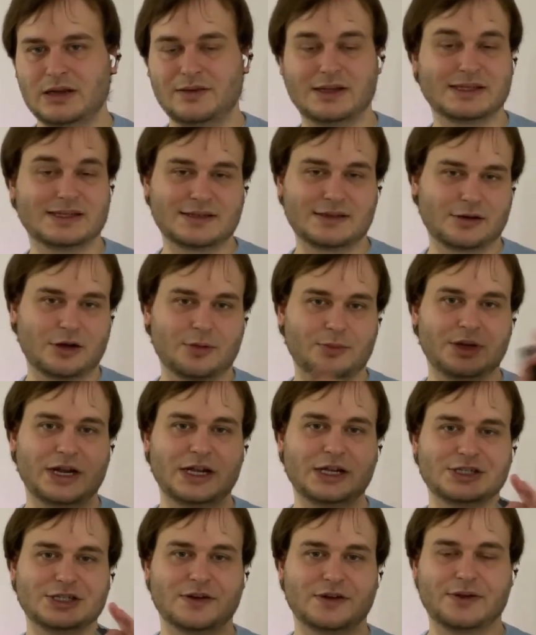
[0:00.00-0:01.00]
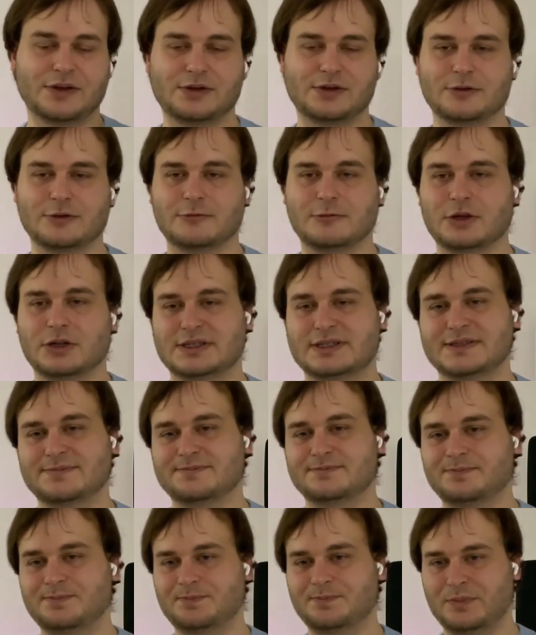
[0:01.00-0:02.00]
That's the combination of the two words.
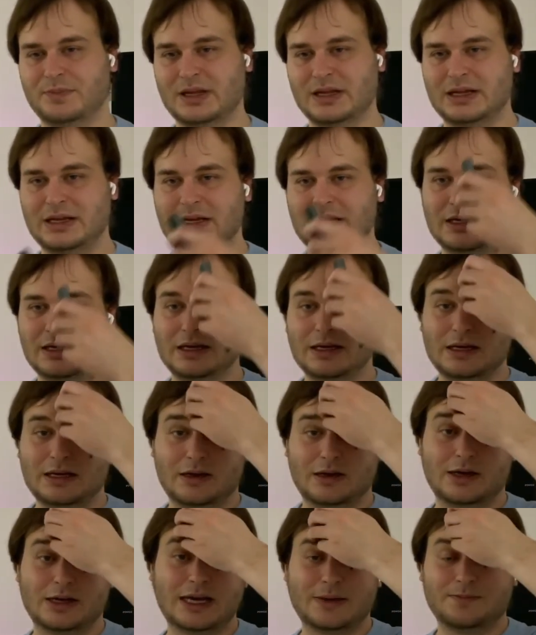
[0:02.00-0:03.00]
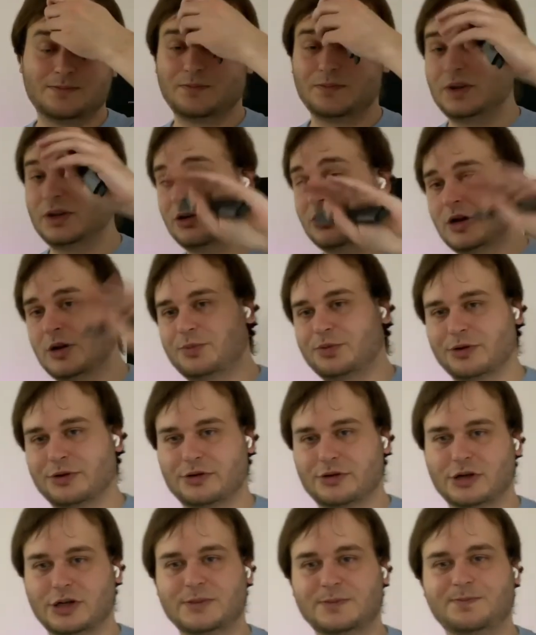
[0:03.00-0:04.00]
Okay, new end
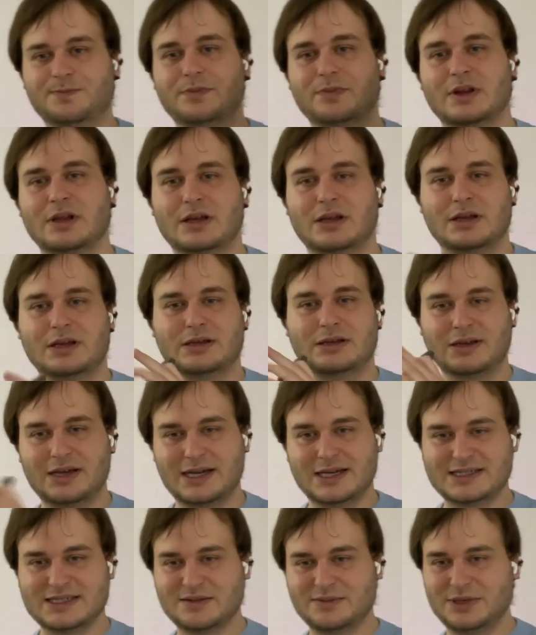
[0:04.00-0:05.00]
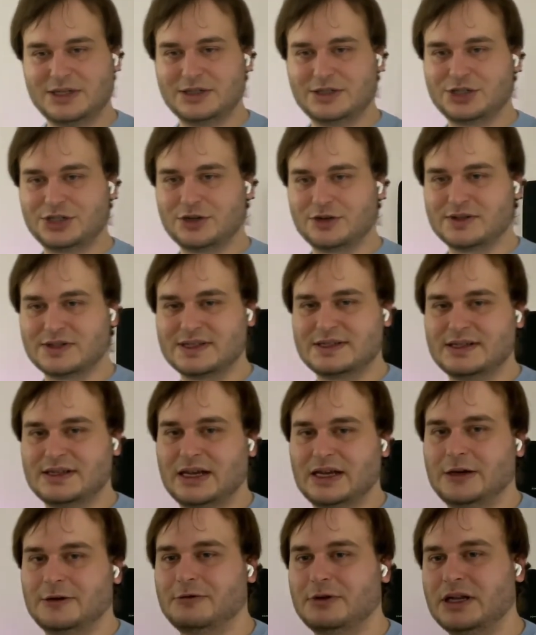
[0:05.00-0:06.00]
protocol. Customer chooses
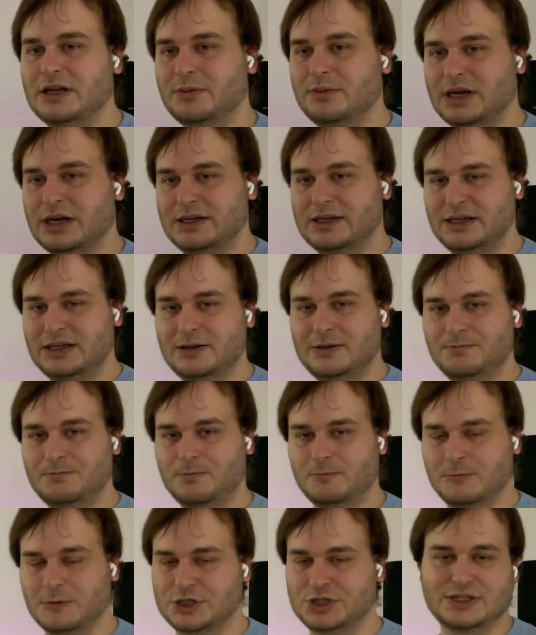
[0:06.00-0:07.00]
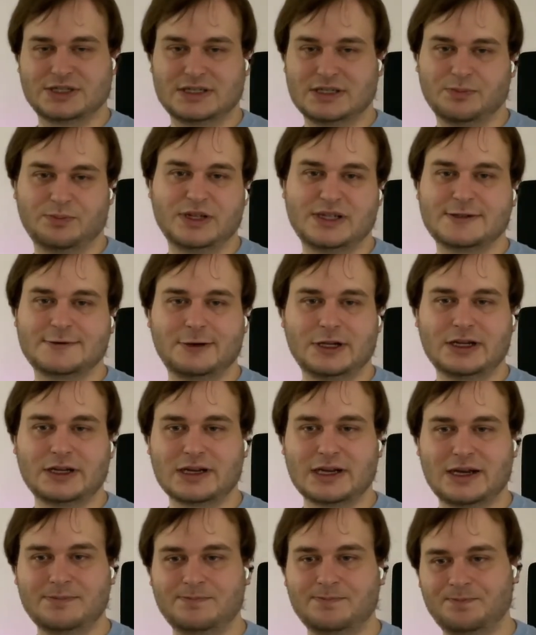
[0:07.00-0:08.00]
a random ID, which is the bit string
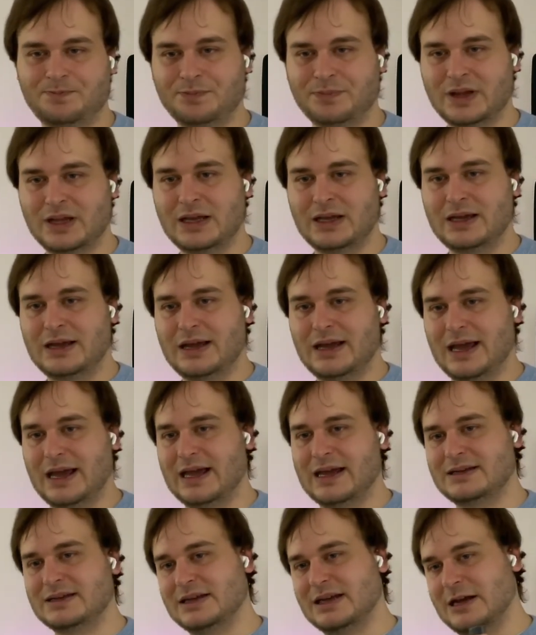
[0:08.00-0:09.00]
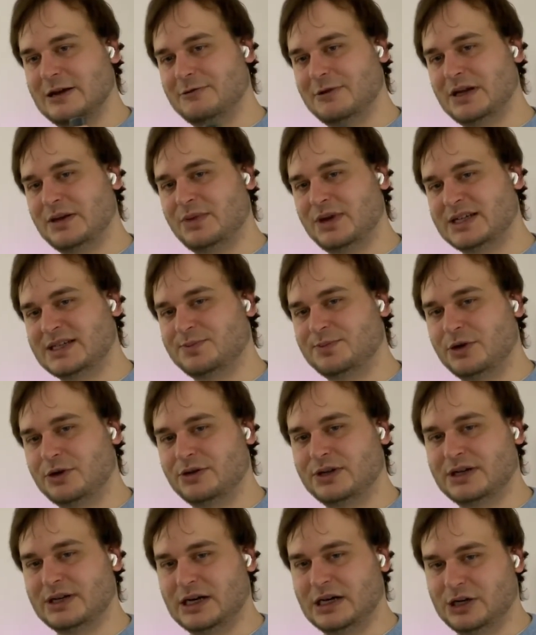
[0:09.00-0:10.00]
again, and a random
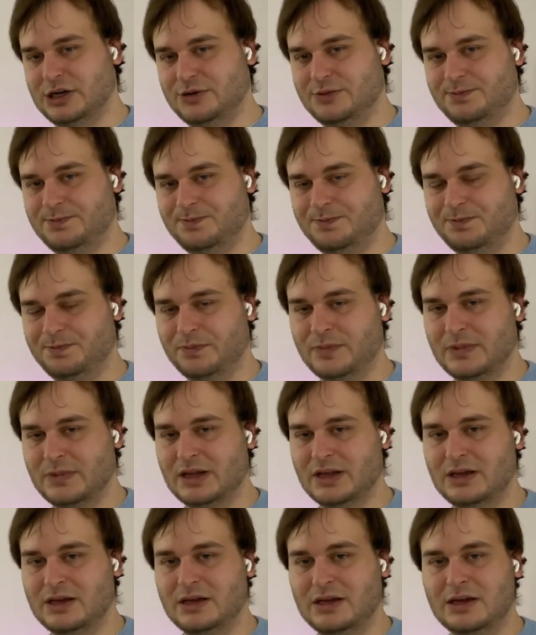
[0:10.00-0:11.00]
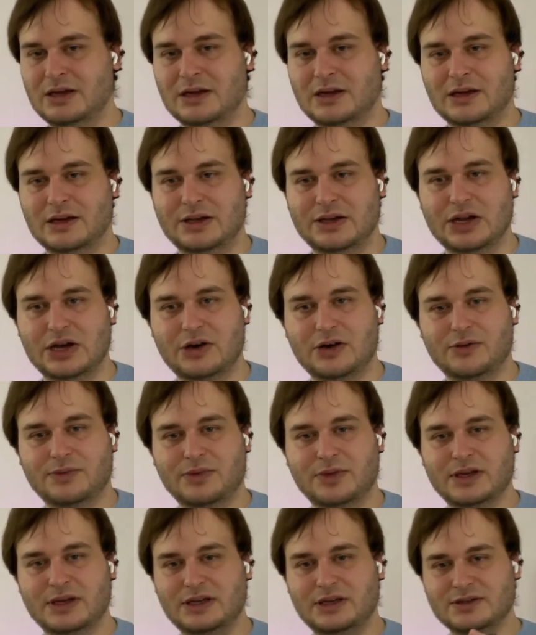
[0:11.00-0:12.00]
exponent R. Now
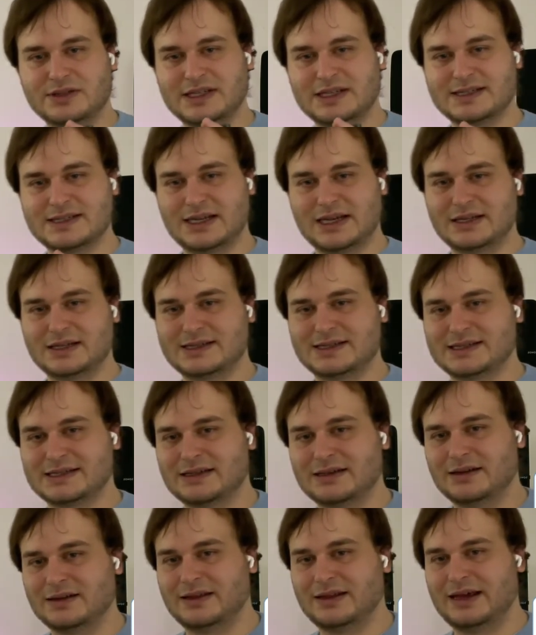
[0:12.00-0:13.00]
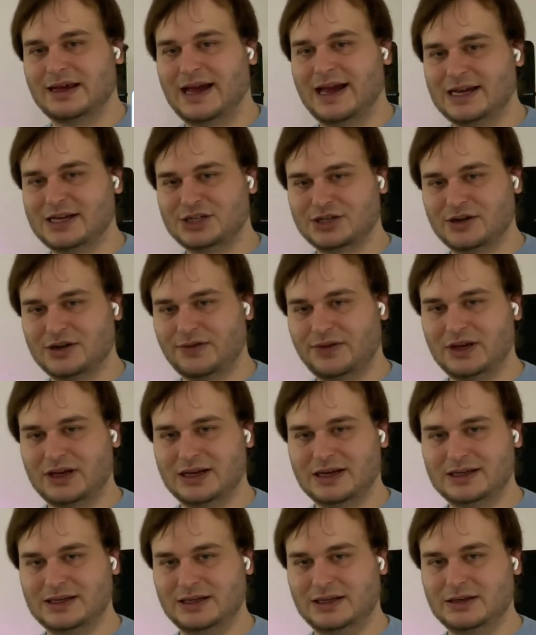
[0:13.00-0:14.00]
the user sends the hash of the
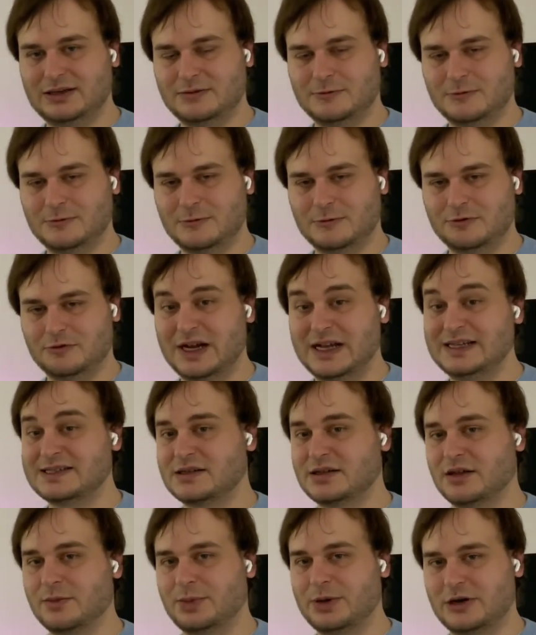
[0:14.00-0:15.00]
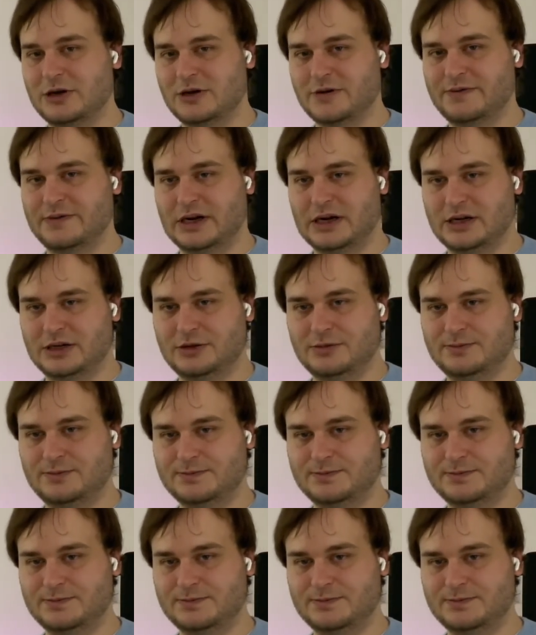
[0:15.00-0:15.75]
ID raised to the power of R.